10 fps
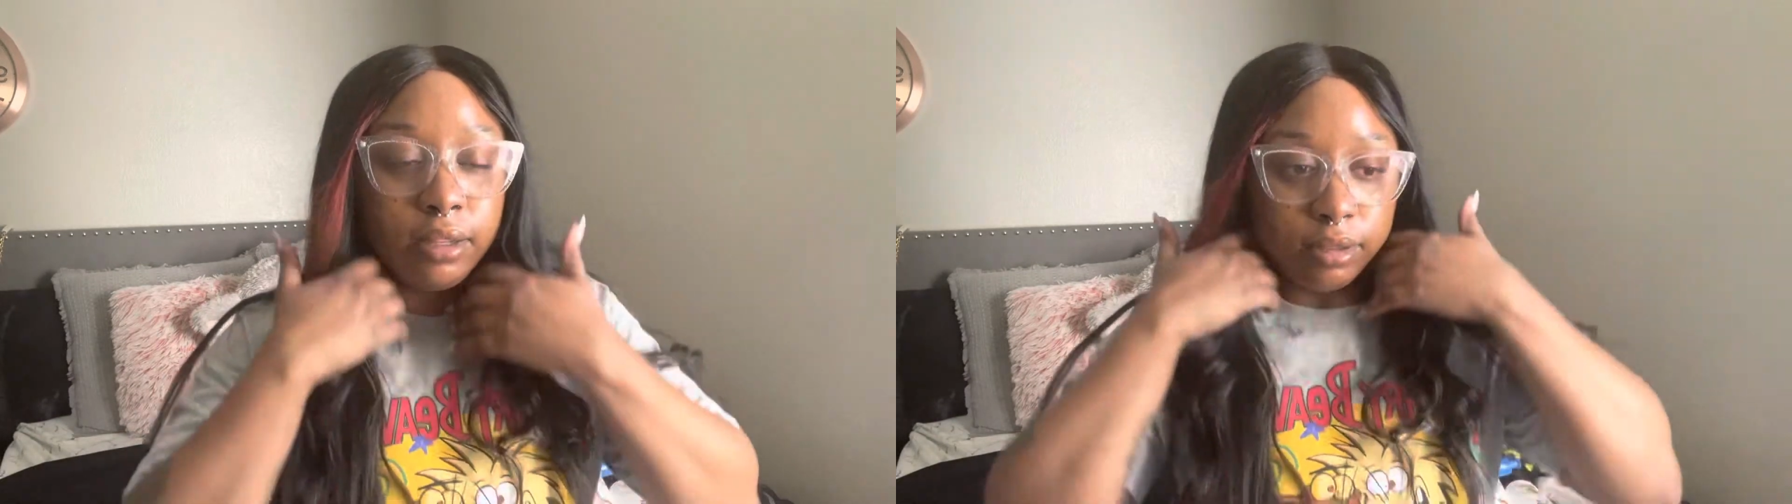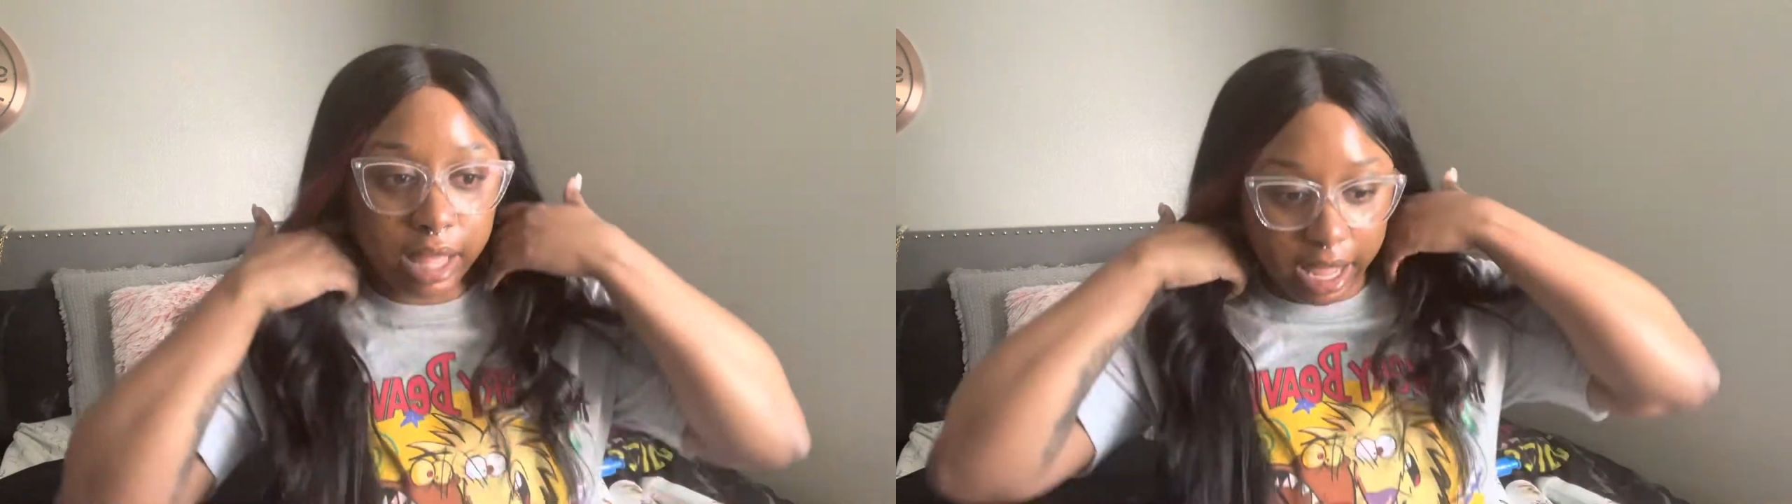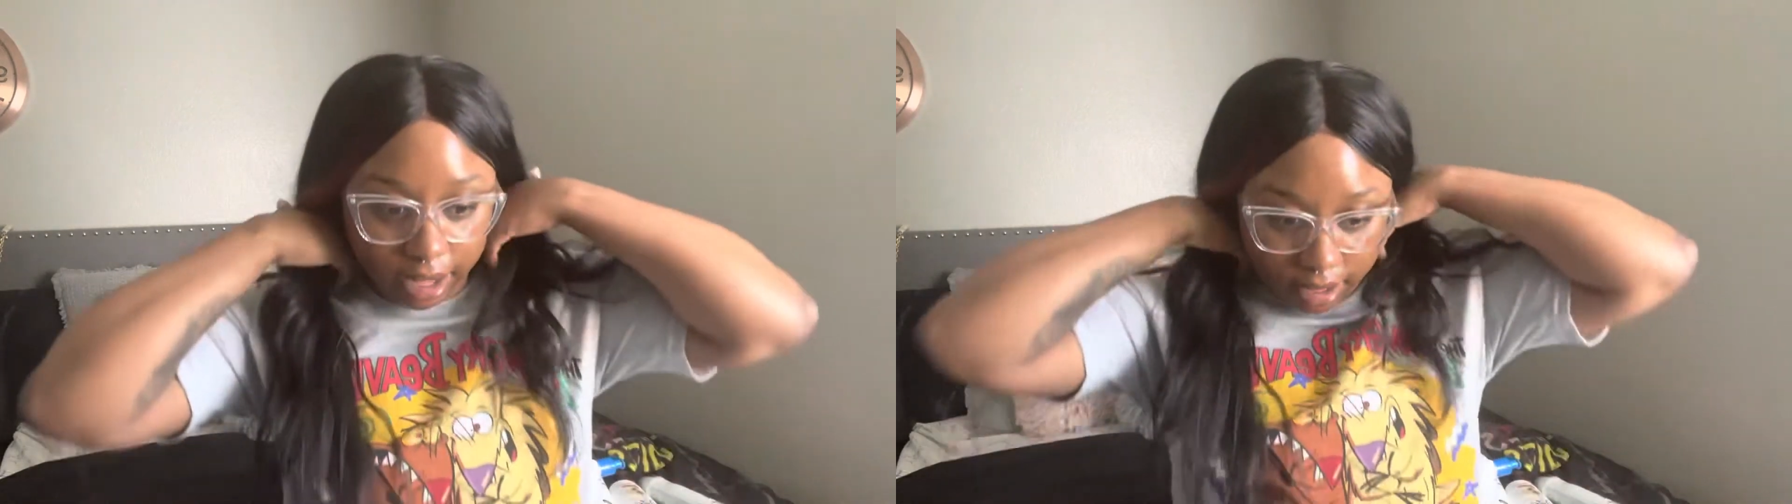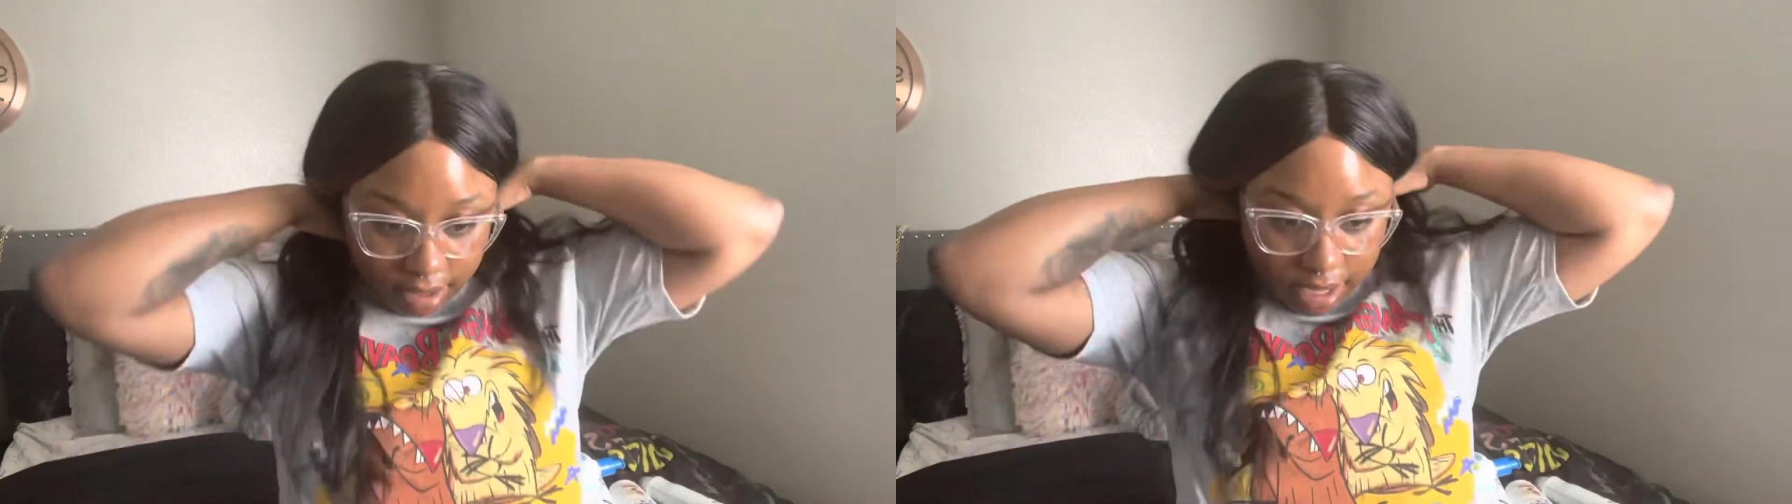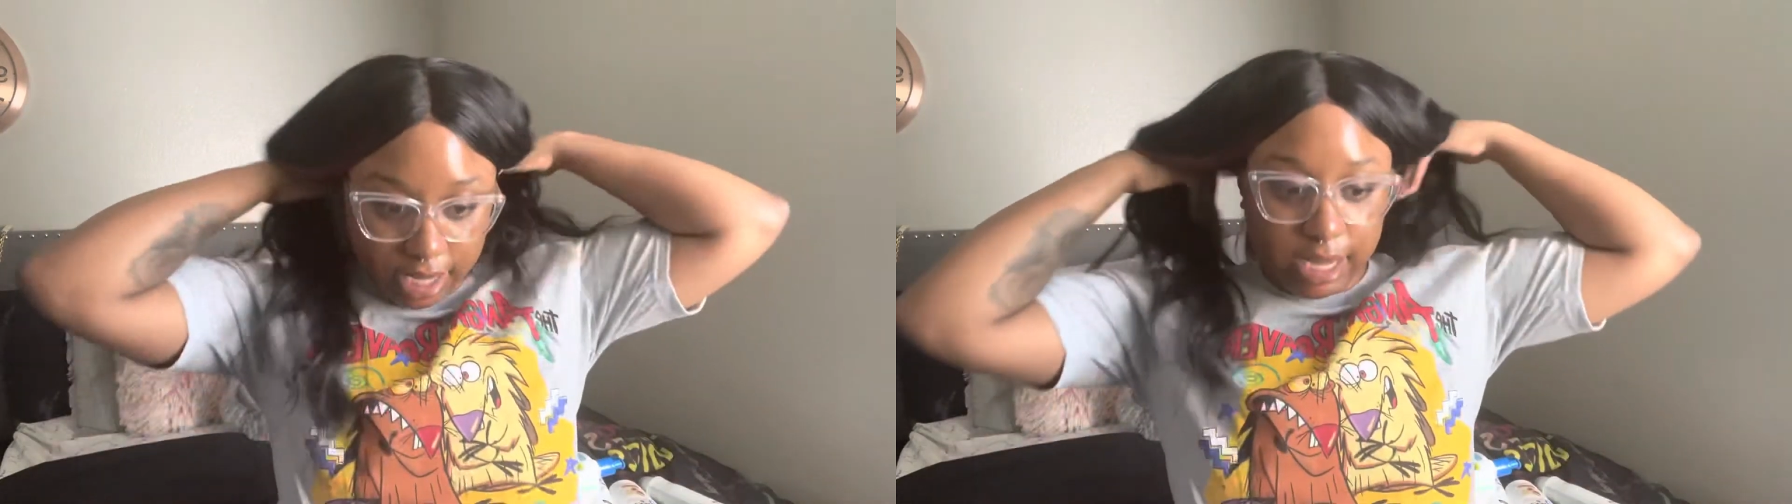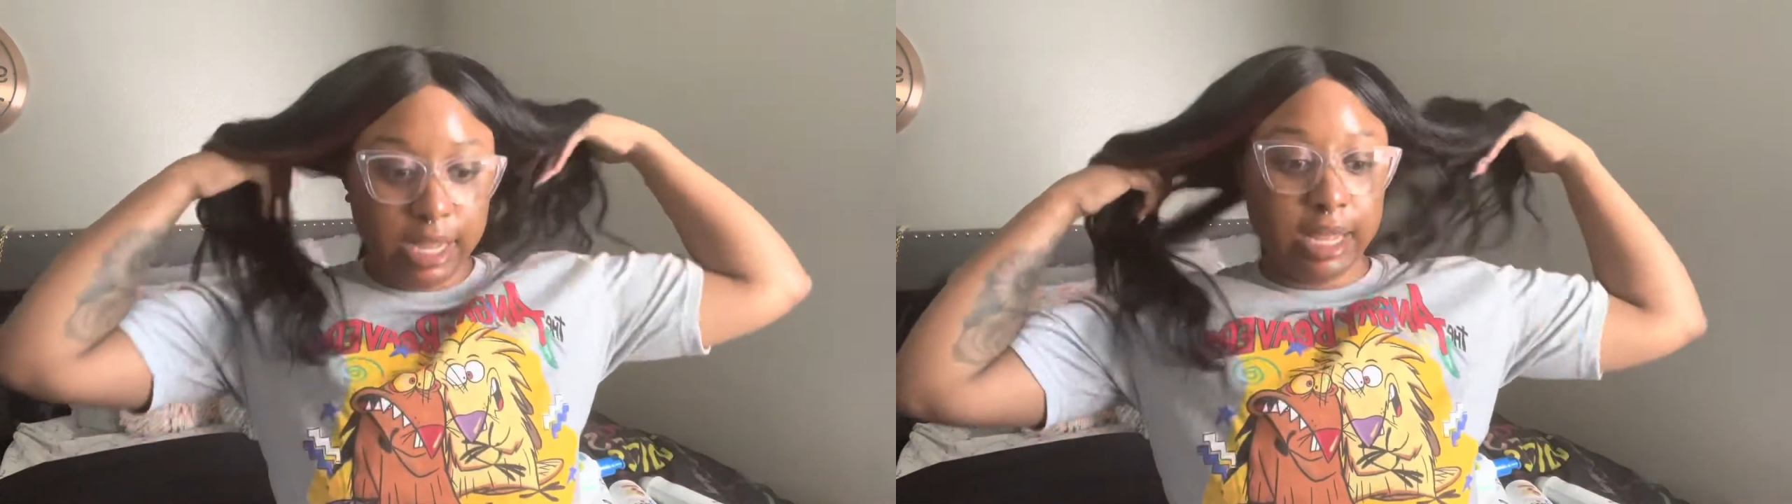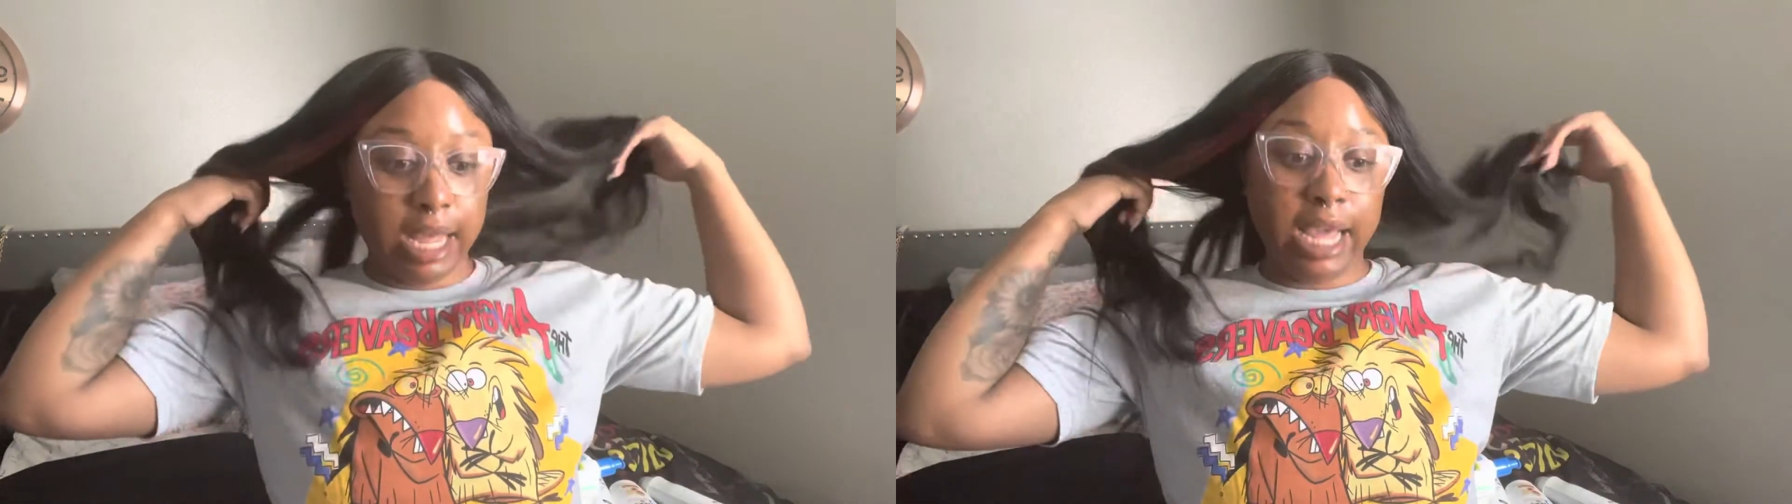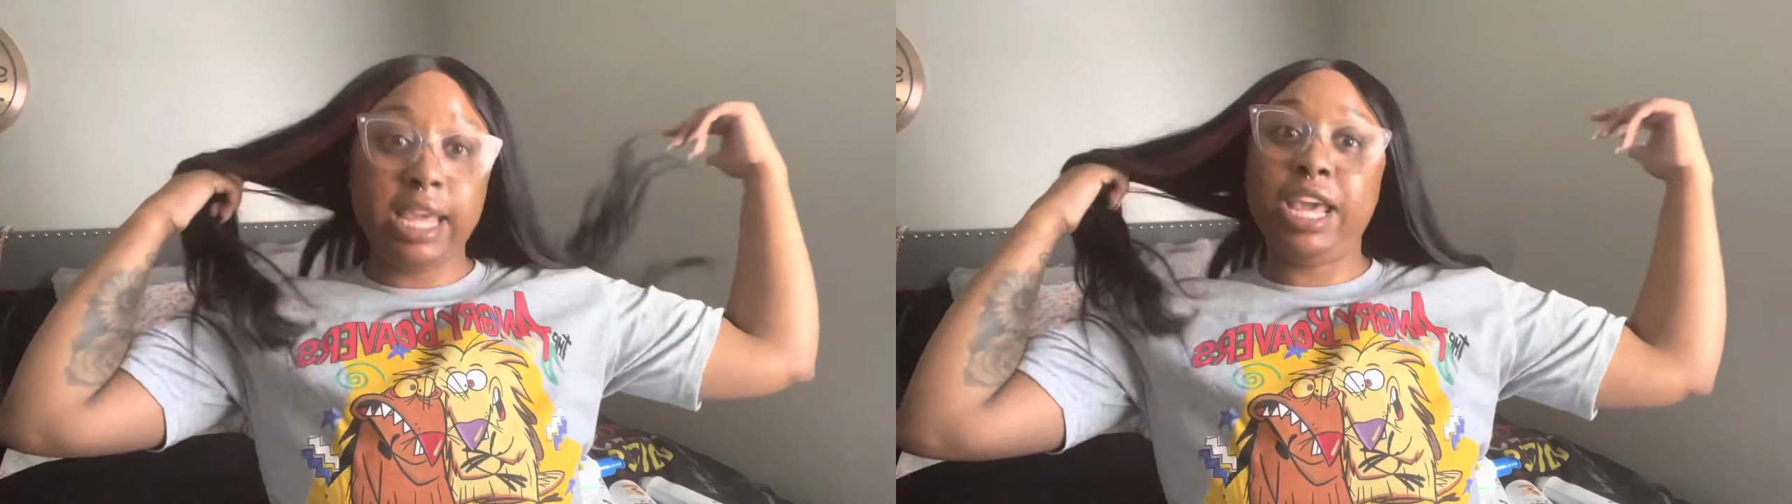like,
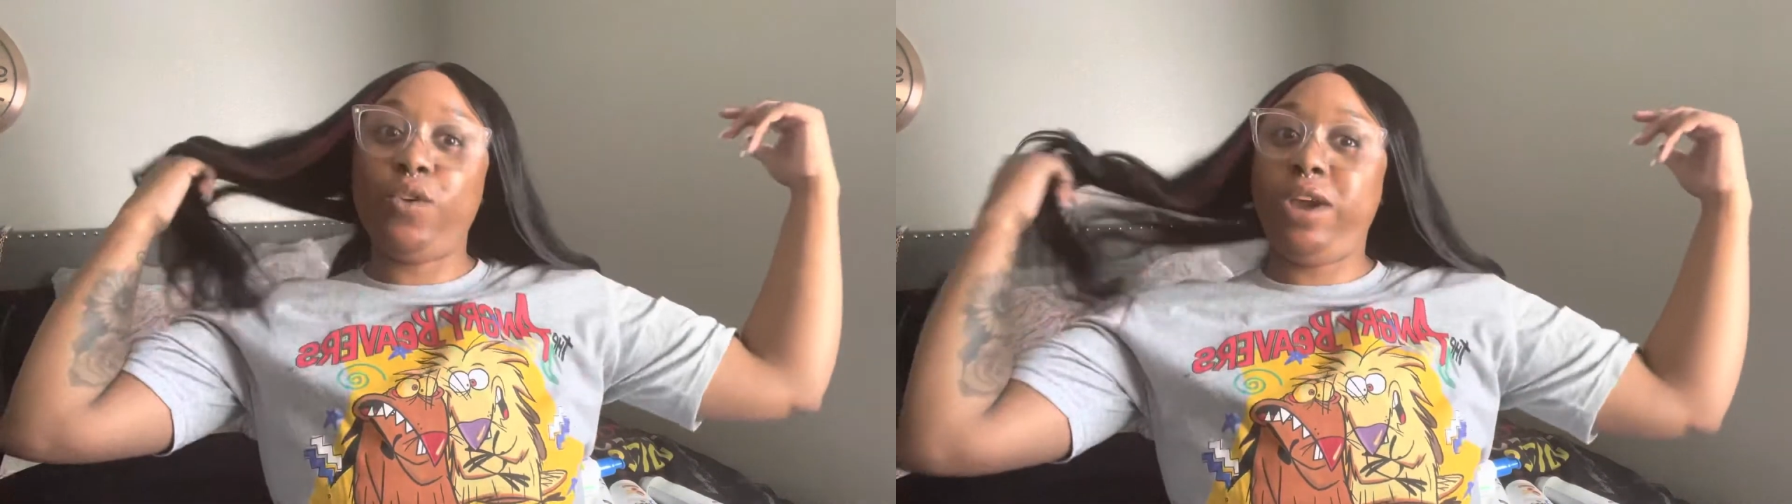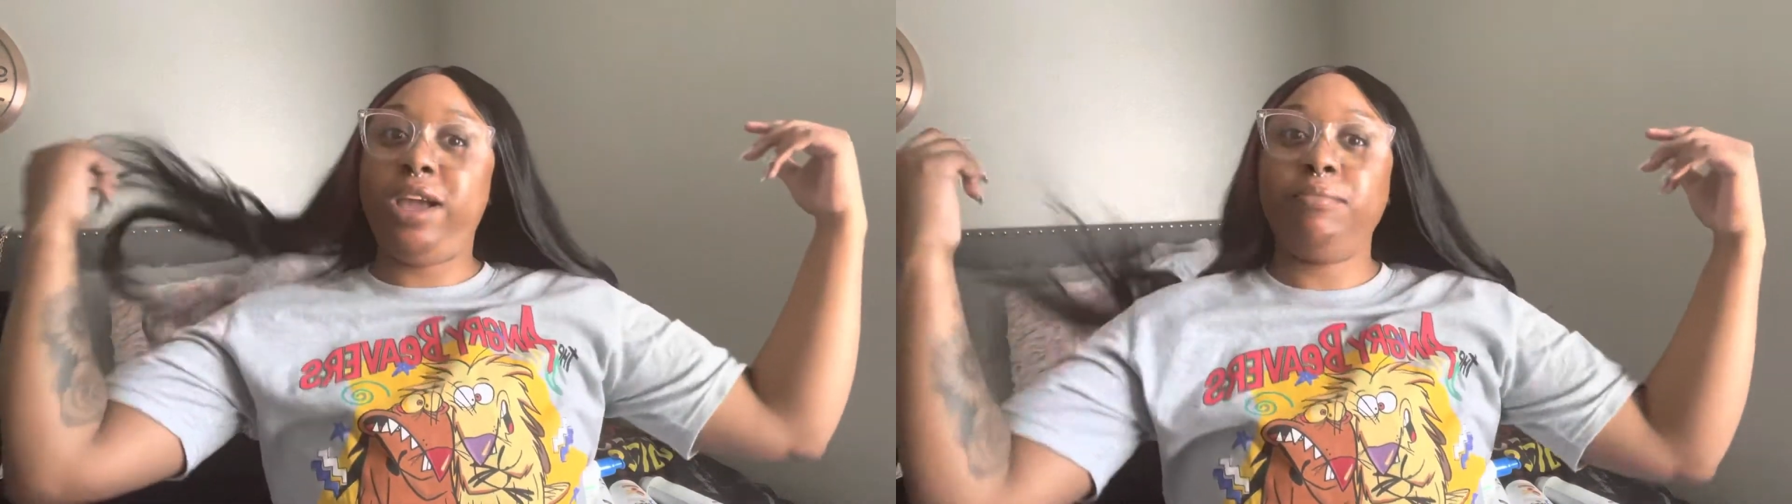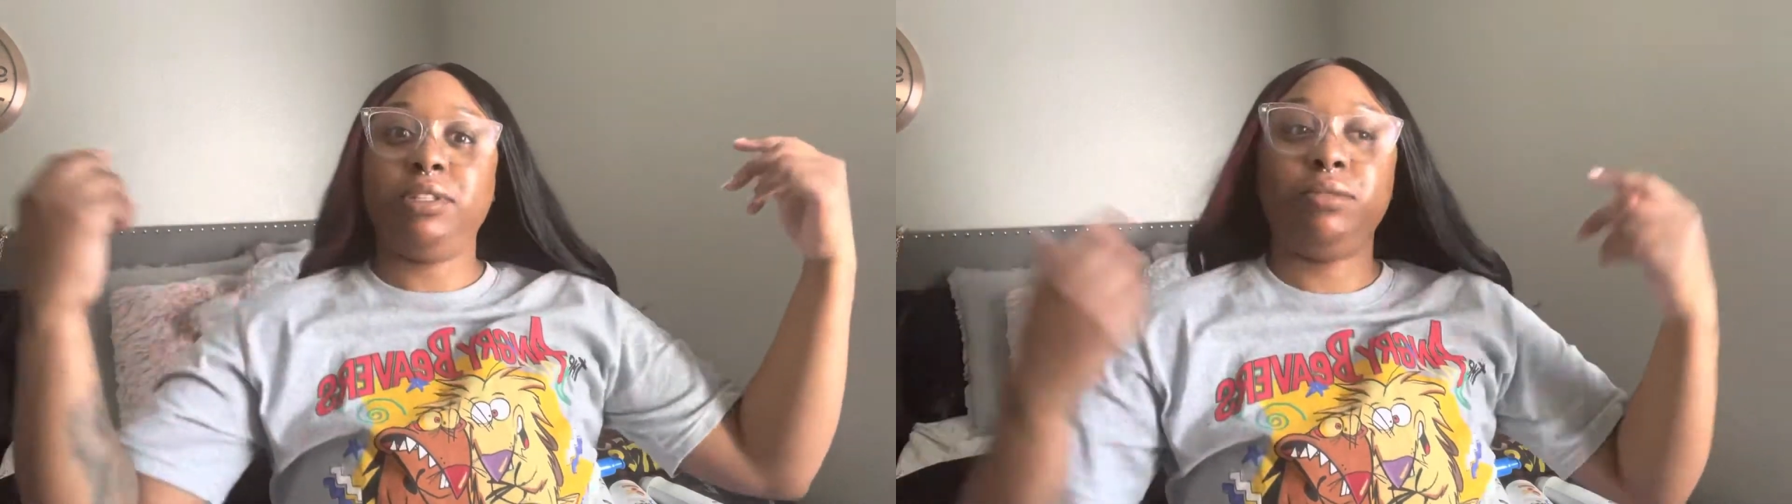I get cramps,